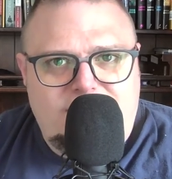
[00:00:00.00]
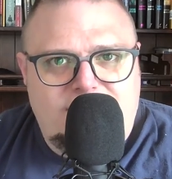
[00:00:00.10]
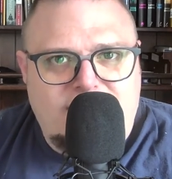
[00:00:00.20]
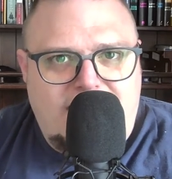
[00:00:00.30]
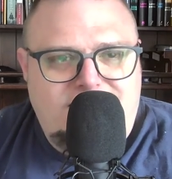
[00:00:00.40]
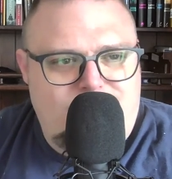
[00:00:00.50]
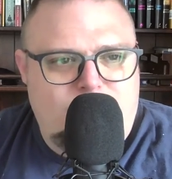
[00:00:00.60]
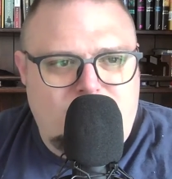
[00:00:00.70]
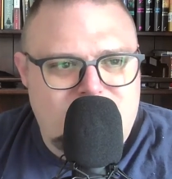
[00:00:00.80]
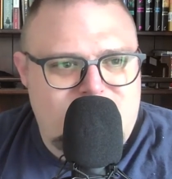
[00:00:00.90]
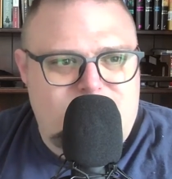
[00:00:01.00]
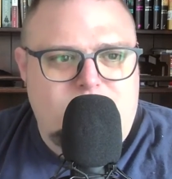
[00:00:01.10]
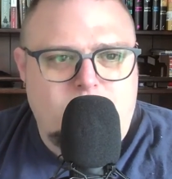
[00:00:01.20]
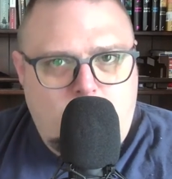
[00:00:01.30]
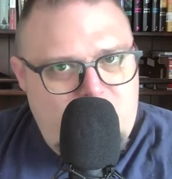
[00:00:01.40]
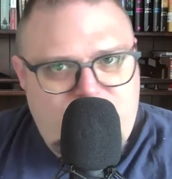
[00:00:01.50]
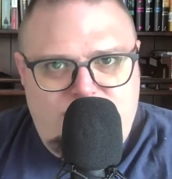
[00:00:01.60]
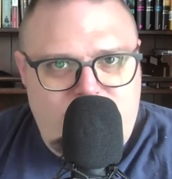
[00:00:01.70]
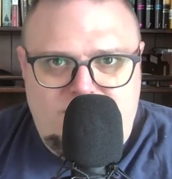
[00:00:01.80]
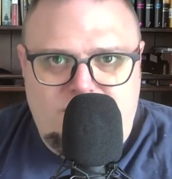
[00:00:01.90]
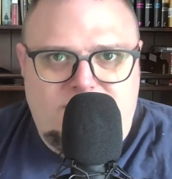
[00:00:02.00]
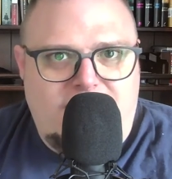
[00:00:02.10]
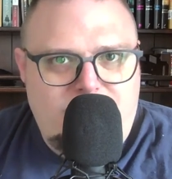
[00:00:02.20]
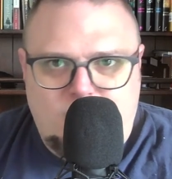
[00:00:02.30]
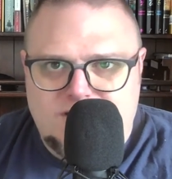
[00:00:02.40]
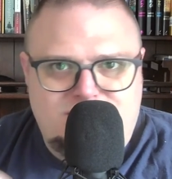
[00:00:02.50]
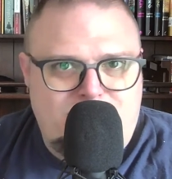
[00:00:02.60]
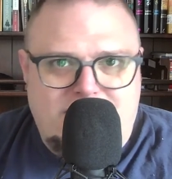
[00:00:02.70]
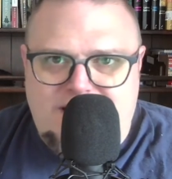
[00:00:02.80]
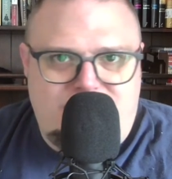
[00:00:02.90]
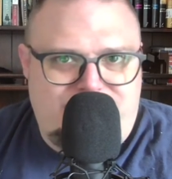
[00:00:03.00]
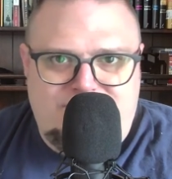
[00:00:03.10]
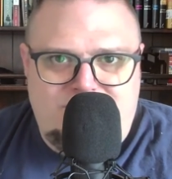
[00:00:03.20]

God wants more from you. God wants better from